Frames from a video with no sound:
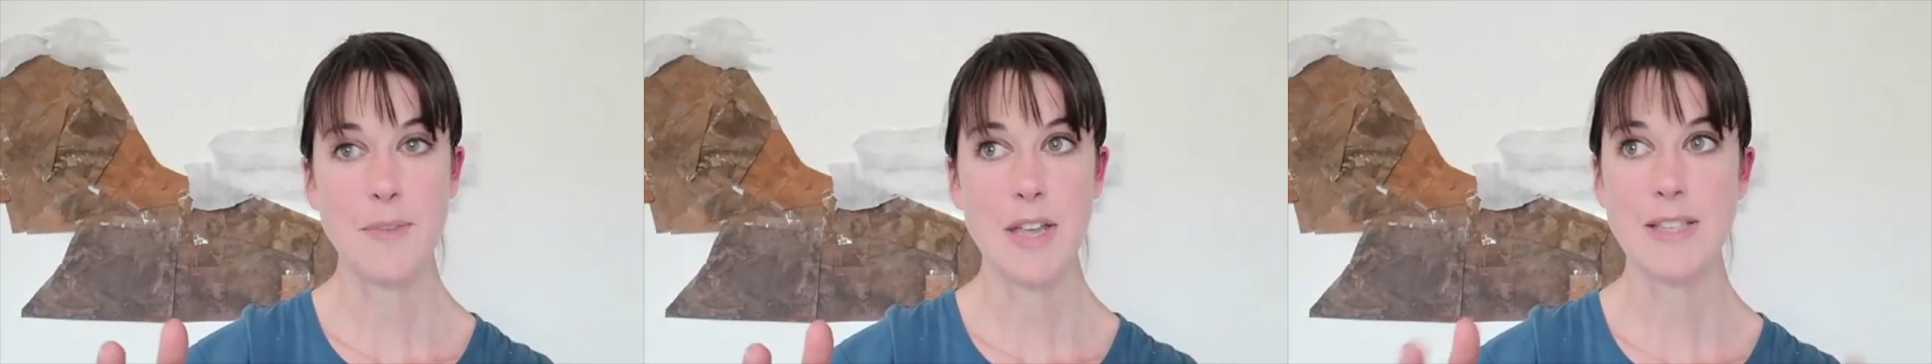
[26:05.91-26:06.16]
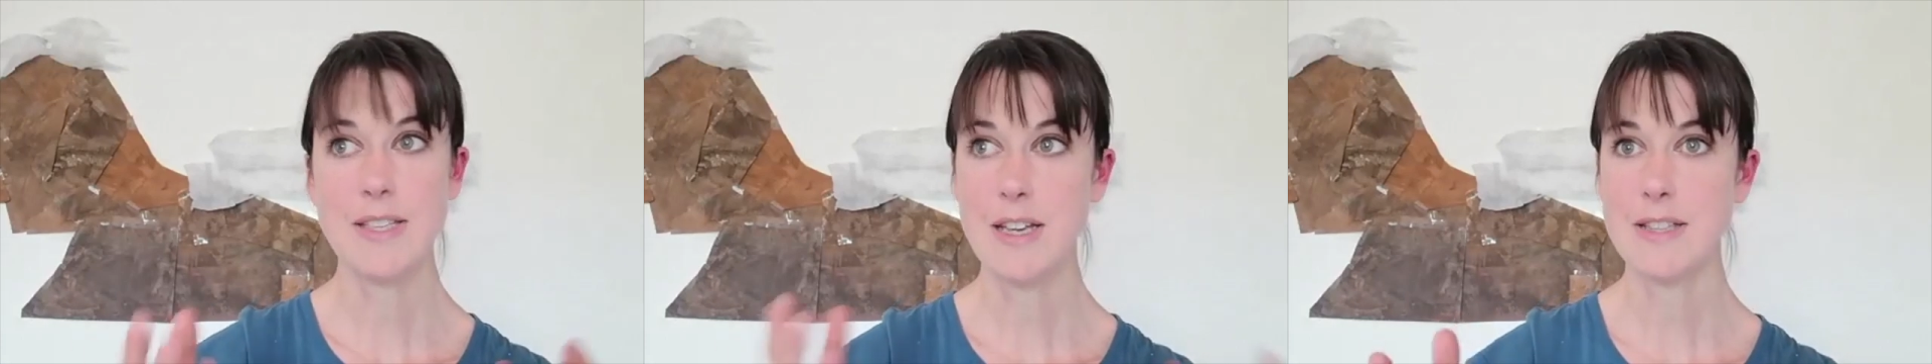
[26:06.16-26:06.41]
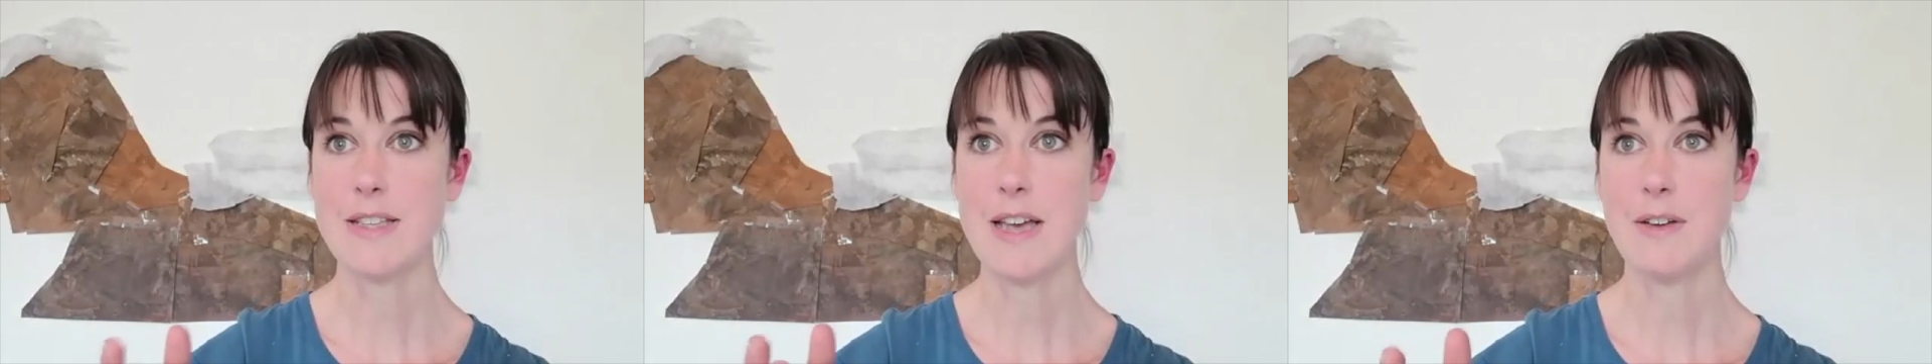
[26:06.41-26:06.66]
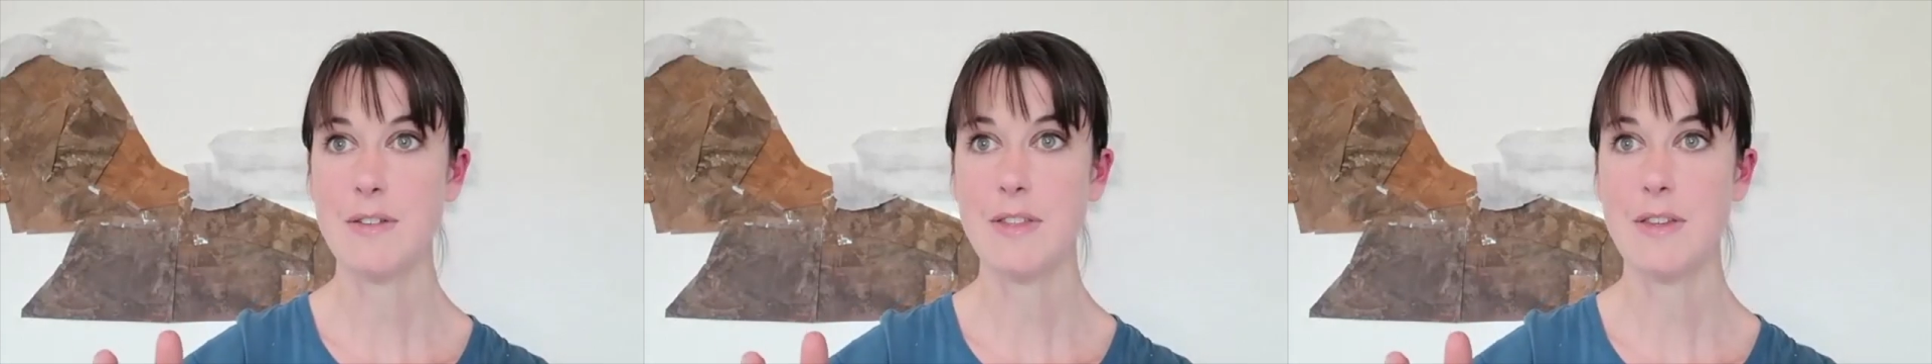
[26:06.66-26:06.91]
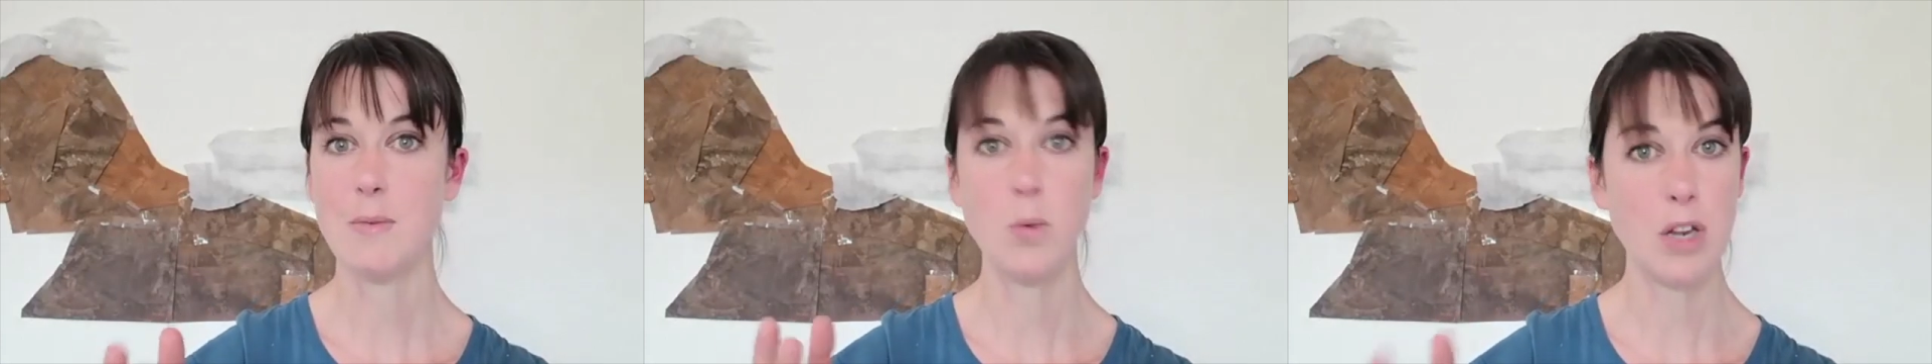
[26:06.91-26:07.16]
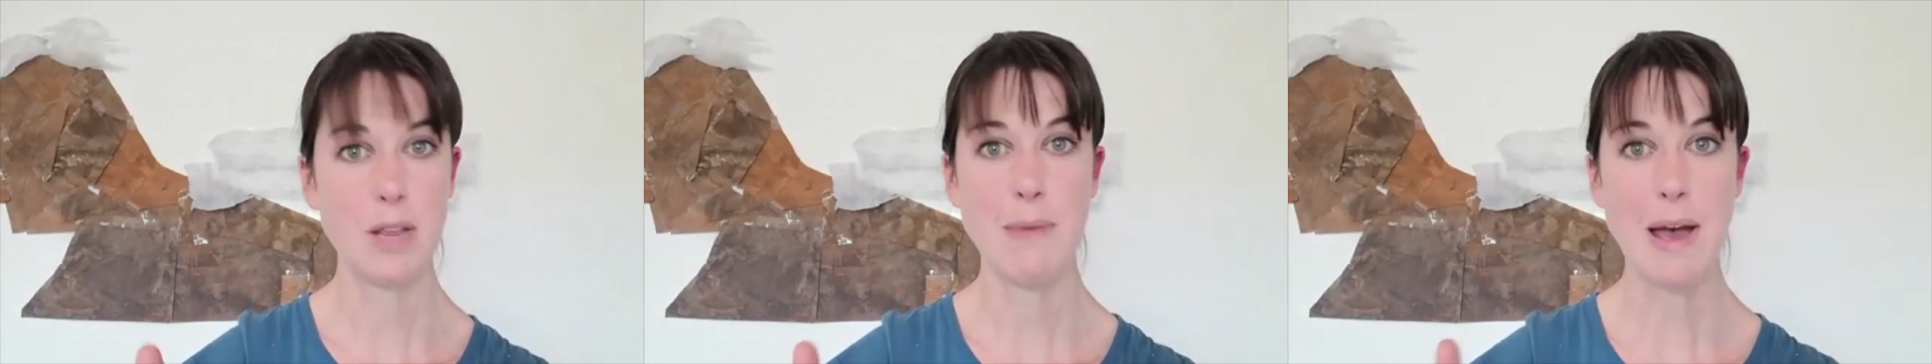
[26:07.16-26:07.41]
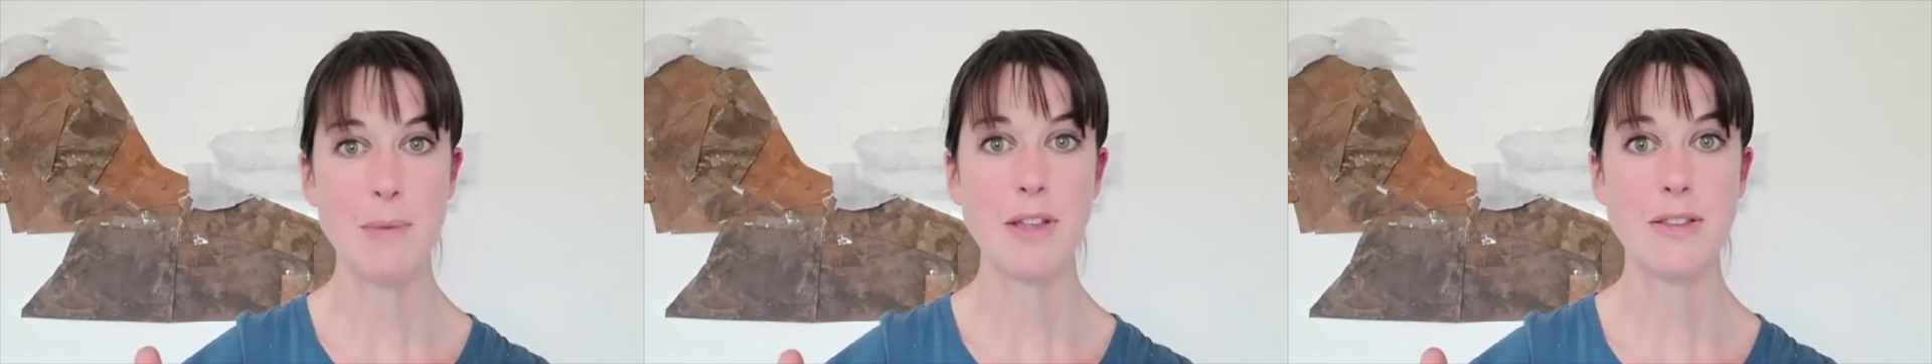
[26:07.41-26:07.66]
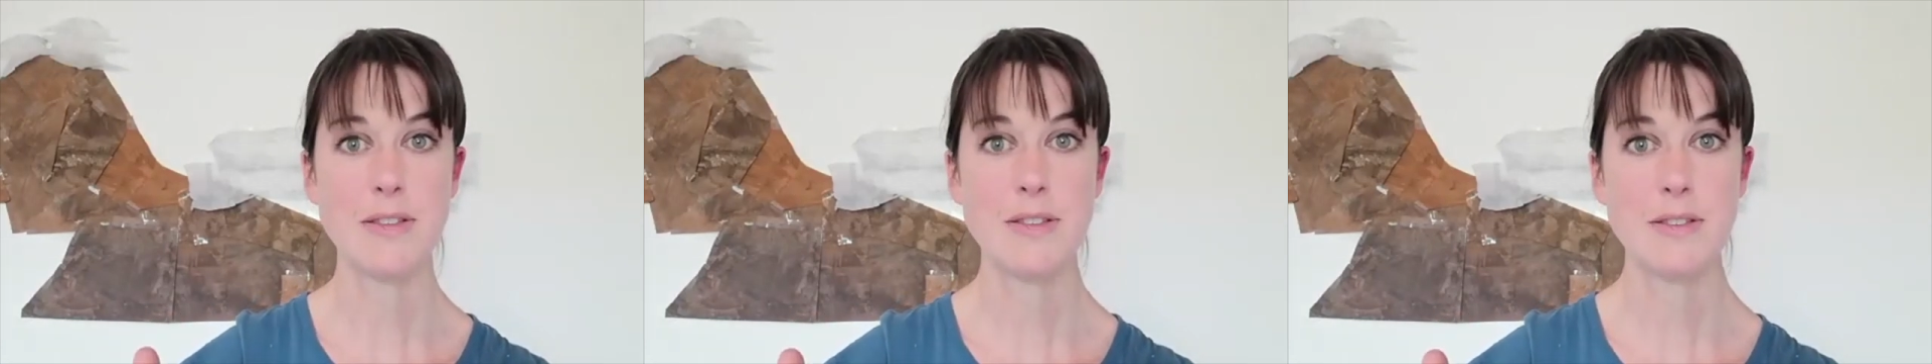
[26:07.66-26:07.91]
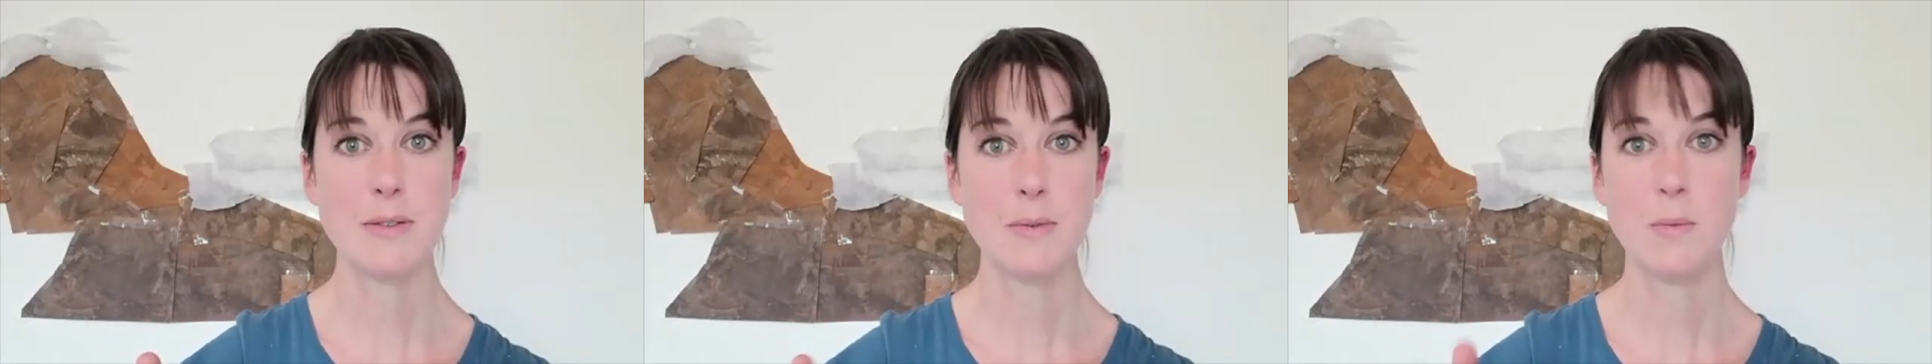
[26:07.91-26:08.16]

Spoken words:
it turns out that woolly mammoths